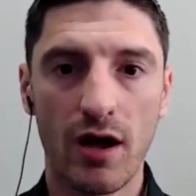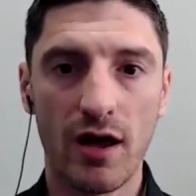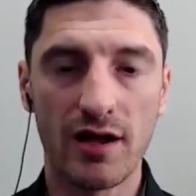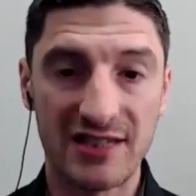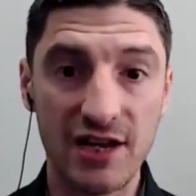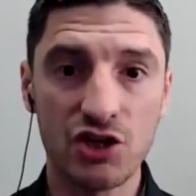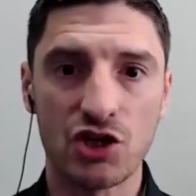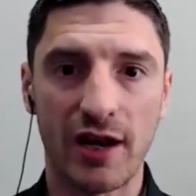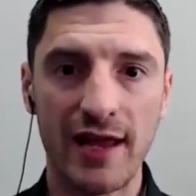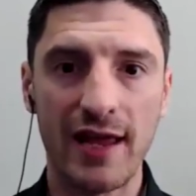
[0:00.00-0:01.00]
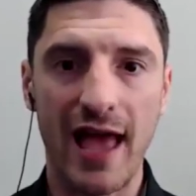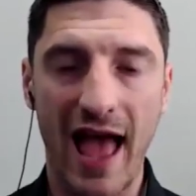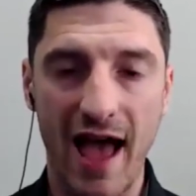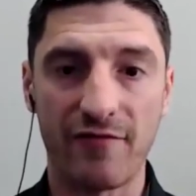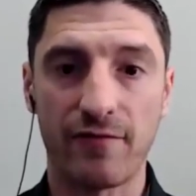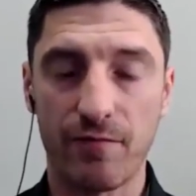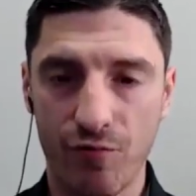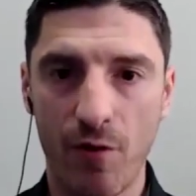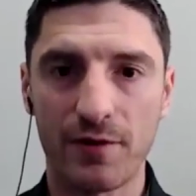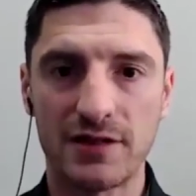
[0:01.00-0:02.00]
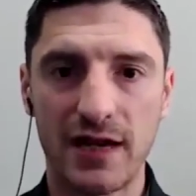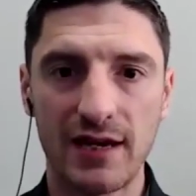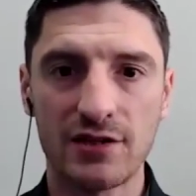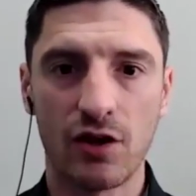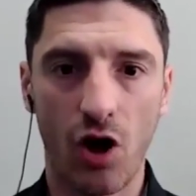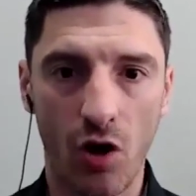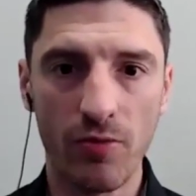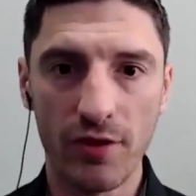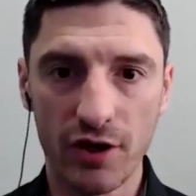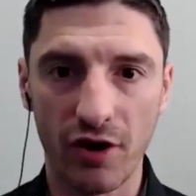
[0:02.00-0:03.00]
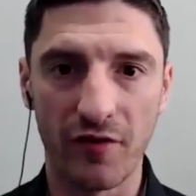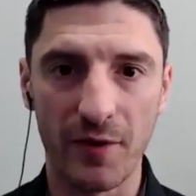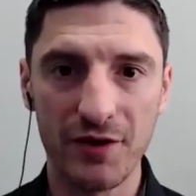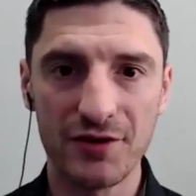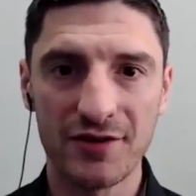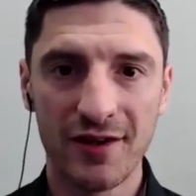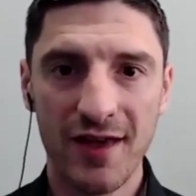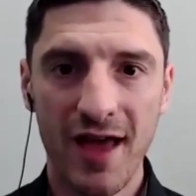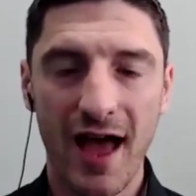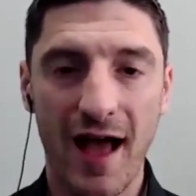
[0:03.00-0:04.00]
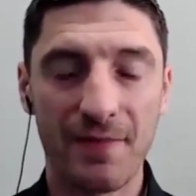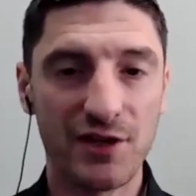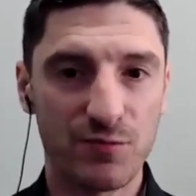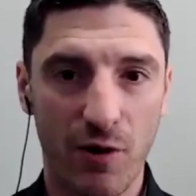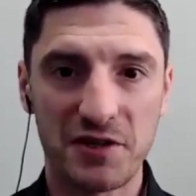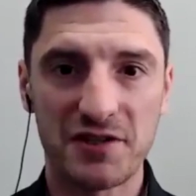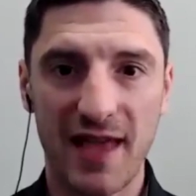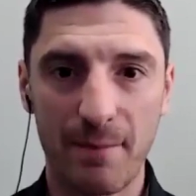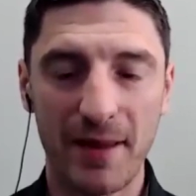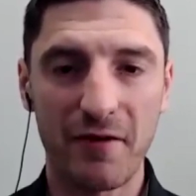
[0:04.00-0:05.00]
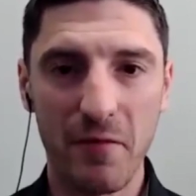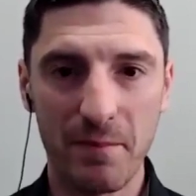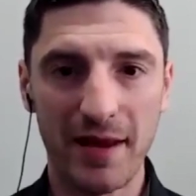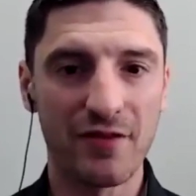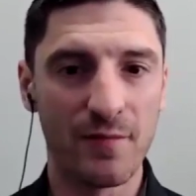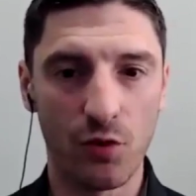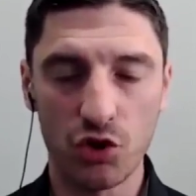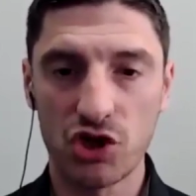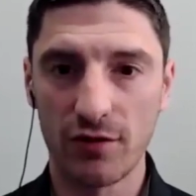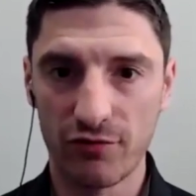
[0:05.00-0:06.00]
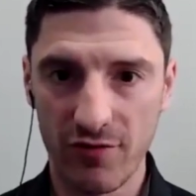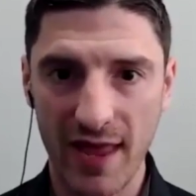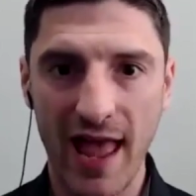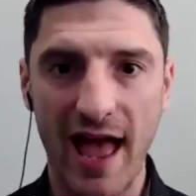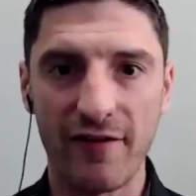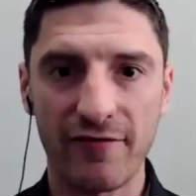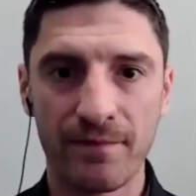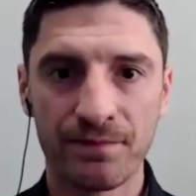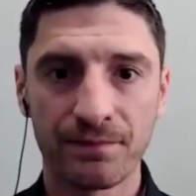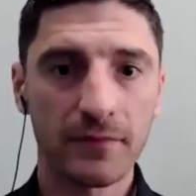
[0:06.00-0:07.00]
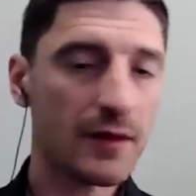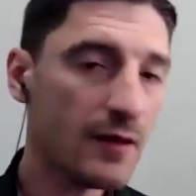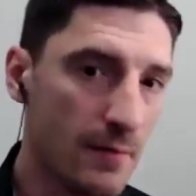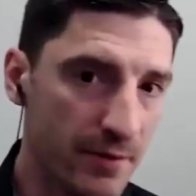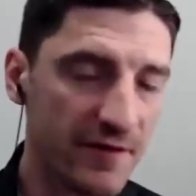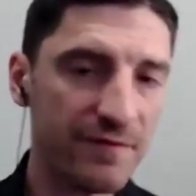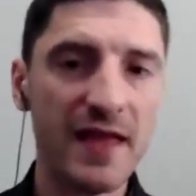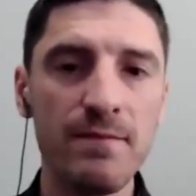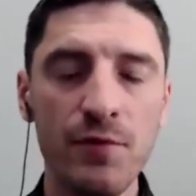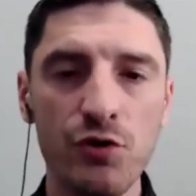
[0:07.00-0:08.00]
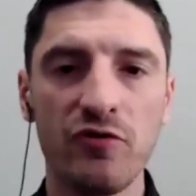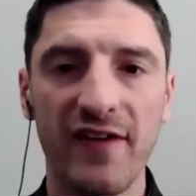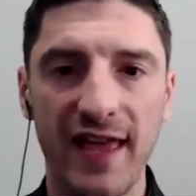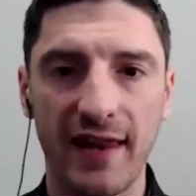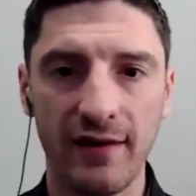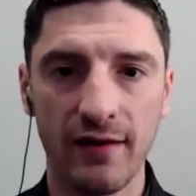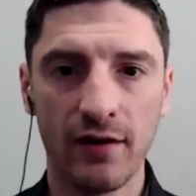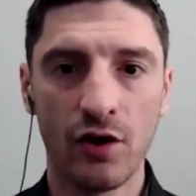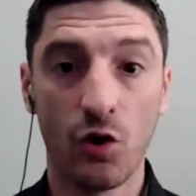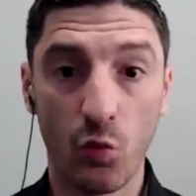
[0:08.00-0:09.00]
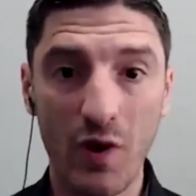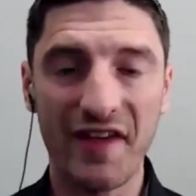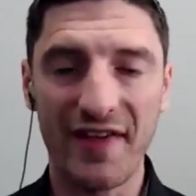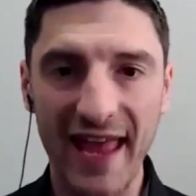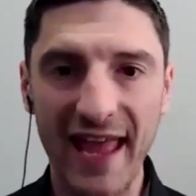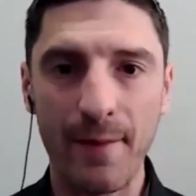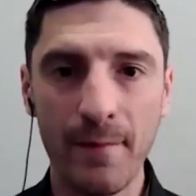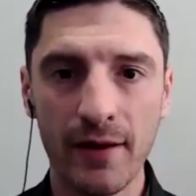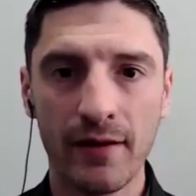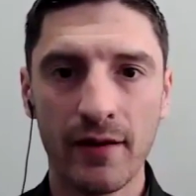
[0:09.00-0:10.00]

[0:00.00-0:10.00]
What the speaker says: essentially have properties on the government, and these properties get bigger and bigger the more children they have. But if they move in with him,